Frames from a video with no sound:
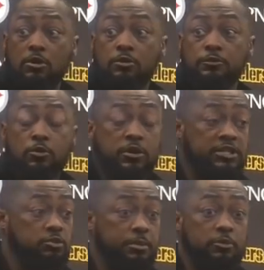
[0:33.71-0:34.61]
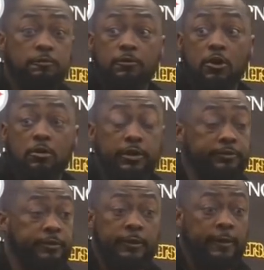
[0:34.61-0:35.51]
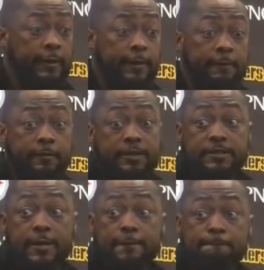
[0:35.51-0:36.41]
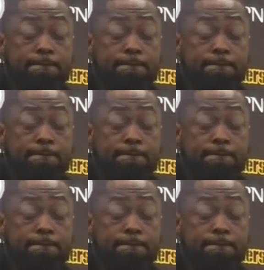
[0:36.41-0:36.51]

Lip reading: holds for us as we move forward. There is none.